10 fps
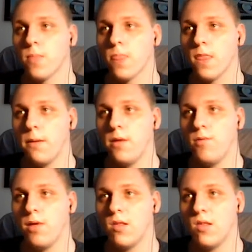I mean,
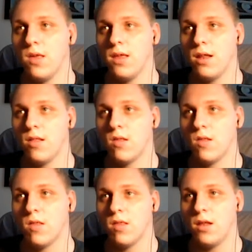we can see that
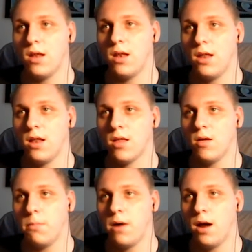that it did
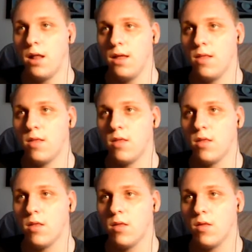compile it.
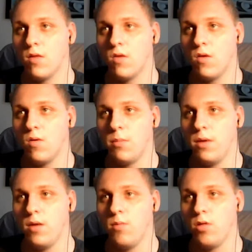So I
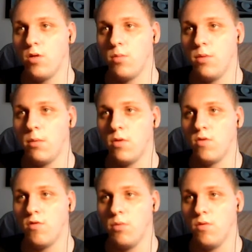mean, we should be able to
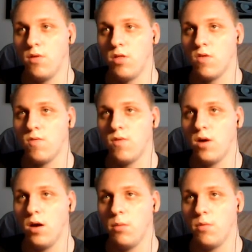remove it just
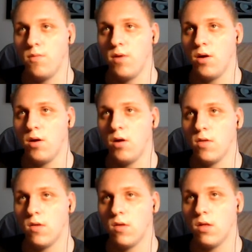fine, but we are
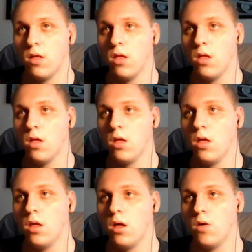not.
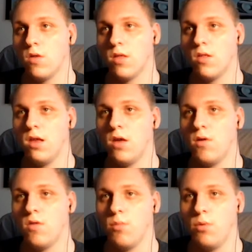Oh, as you can see, now
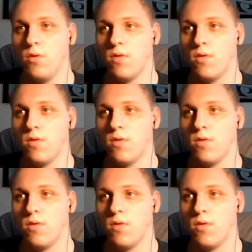it's removed.